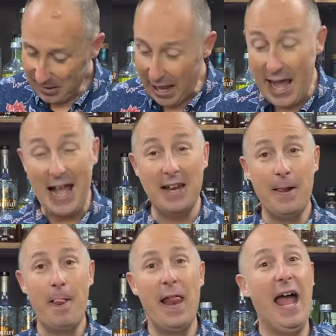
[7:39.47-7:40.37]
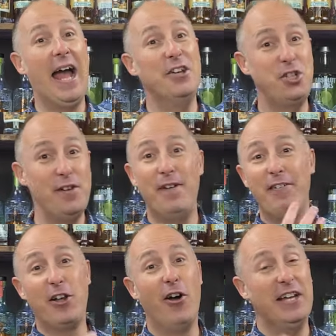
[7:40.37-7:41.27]
And and she very
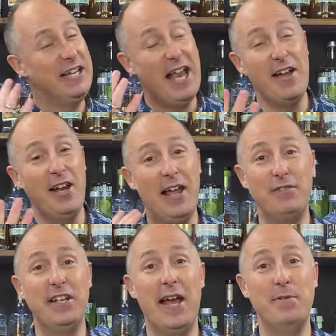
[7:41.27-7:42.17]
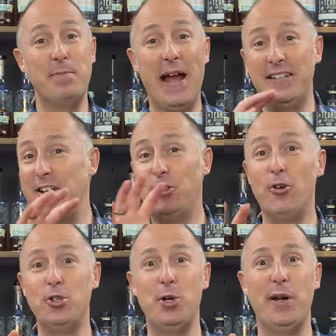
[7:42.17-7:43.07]
kindly, and her lovely name is Mandy. I'm
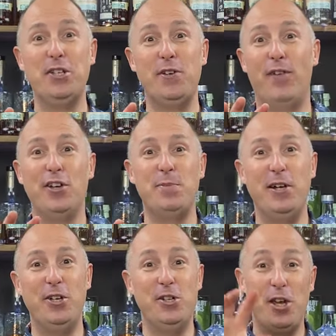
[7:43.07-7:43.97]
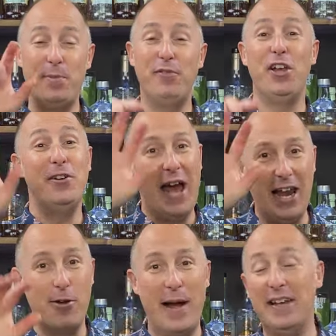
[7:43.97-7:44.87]
not sure whether she follows me on YouTube. If you do,
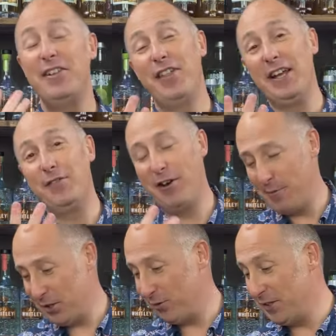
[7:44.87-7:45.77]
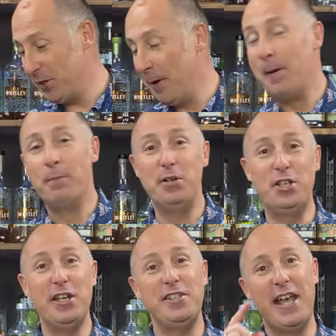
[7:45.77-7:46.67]
hello Mandy, thank you very much for this. But
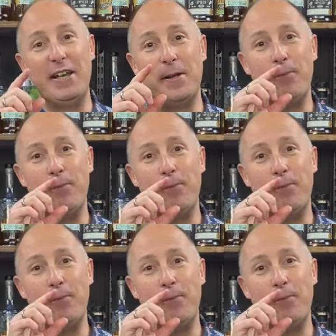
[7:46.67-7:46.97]
she said,